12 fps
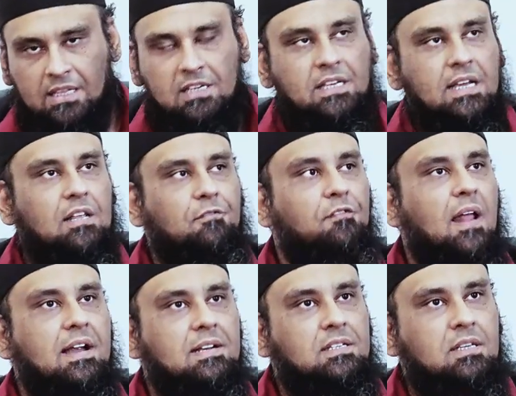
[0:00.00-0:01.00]
They see the
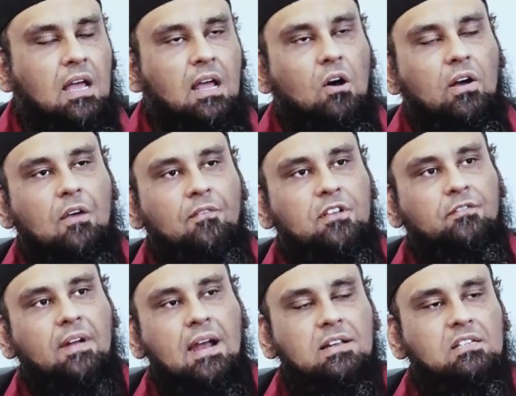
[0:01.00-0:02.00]
flights. Okay,
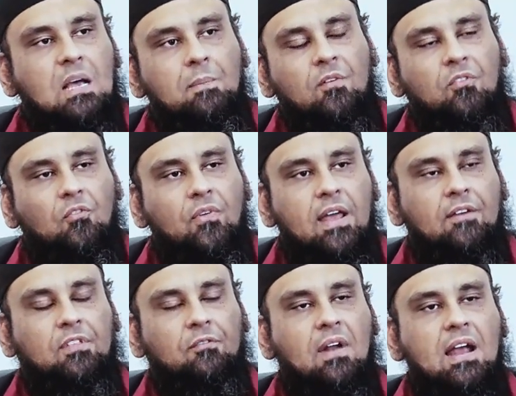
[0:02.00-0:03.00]
which flight is coming from
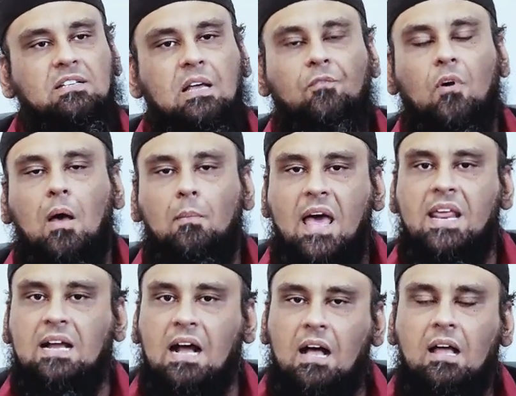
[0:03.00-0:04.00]
where? If the flight is coming from
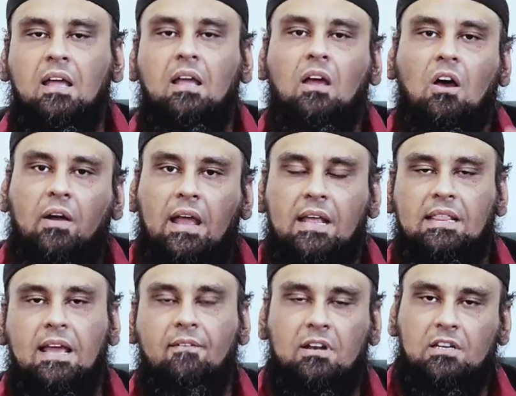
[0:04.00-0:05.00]
America,
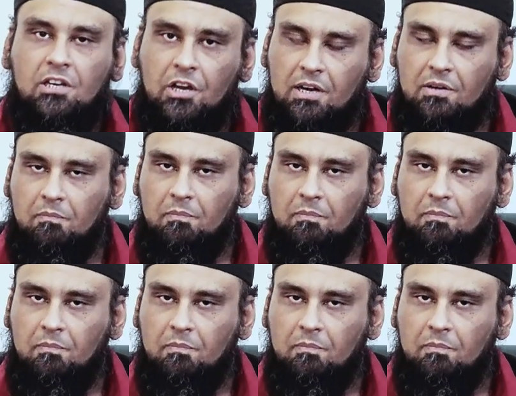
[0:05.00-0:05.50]
okay, they will